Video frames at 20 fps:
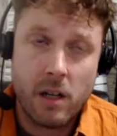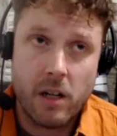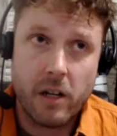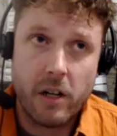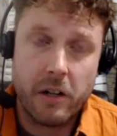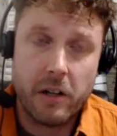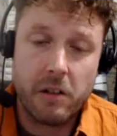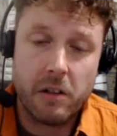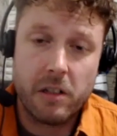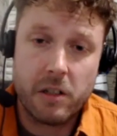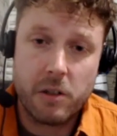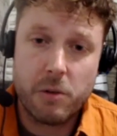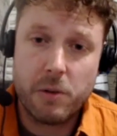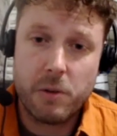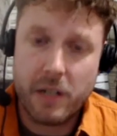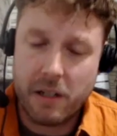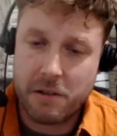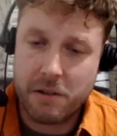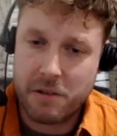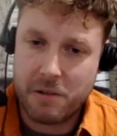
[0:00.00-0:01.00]
early
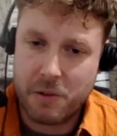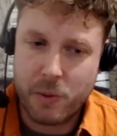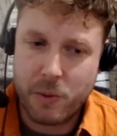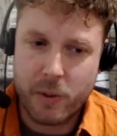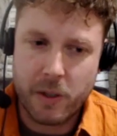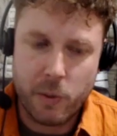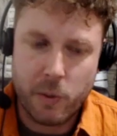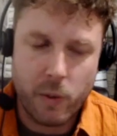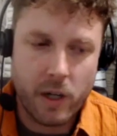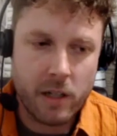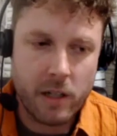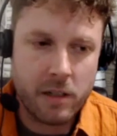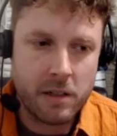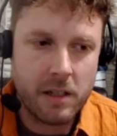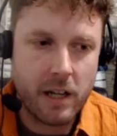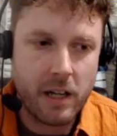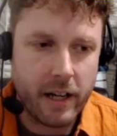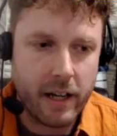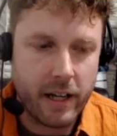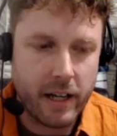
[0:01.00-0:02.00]
2021,
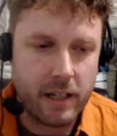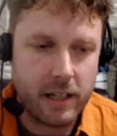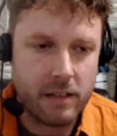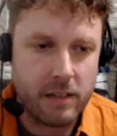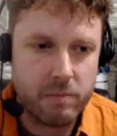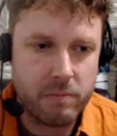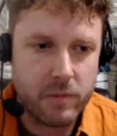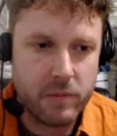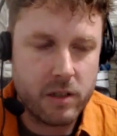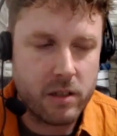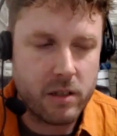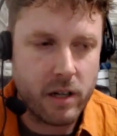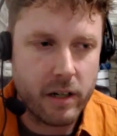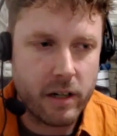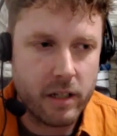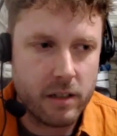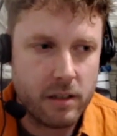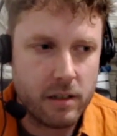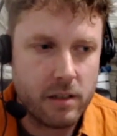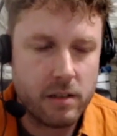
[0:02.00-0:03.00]
I
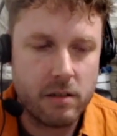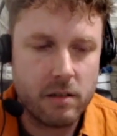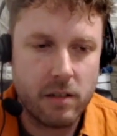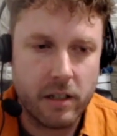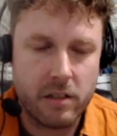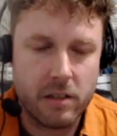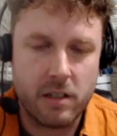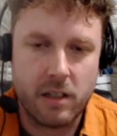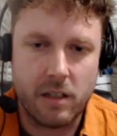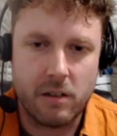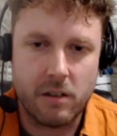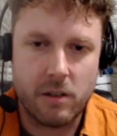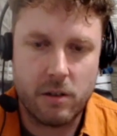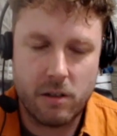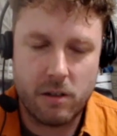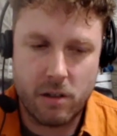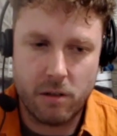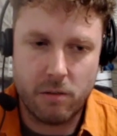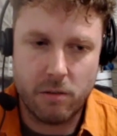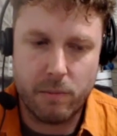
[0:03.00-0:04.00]
started listening
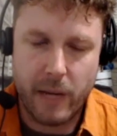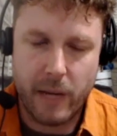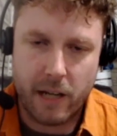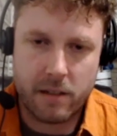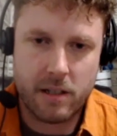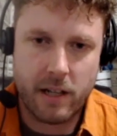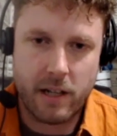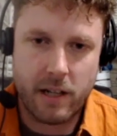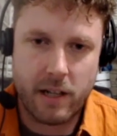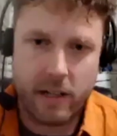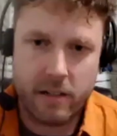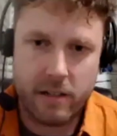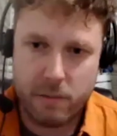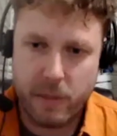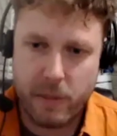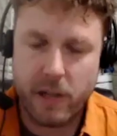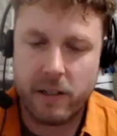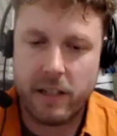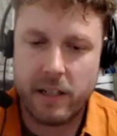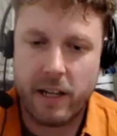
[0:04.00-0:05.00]
to Max Keiser's
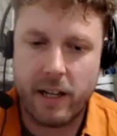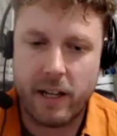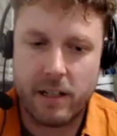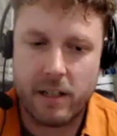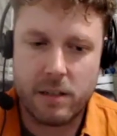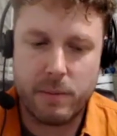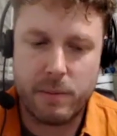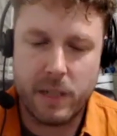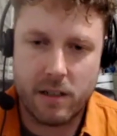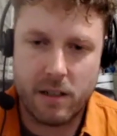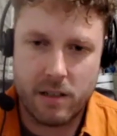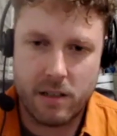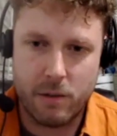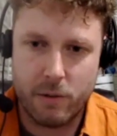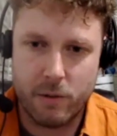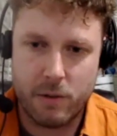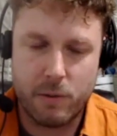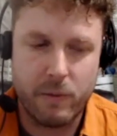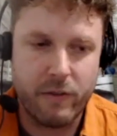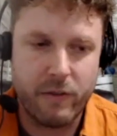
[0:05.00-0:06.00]
podcast because he
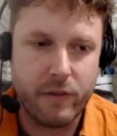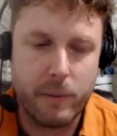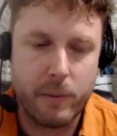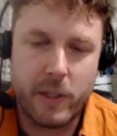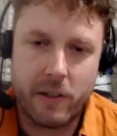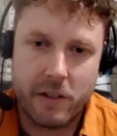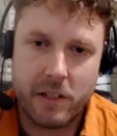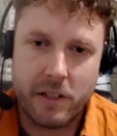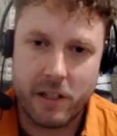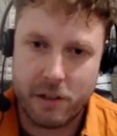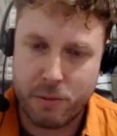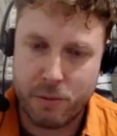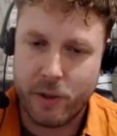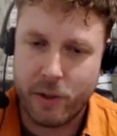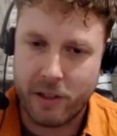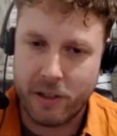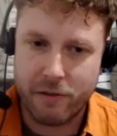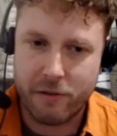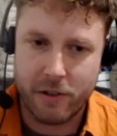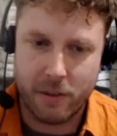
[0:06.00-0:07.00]
was a familiar touch point
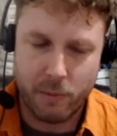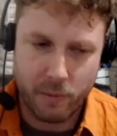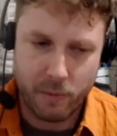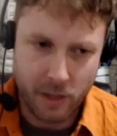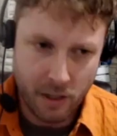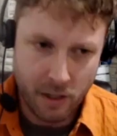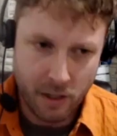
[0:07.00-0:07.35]
from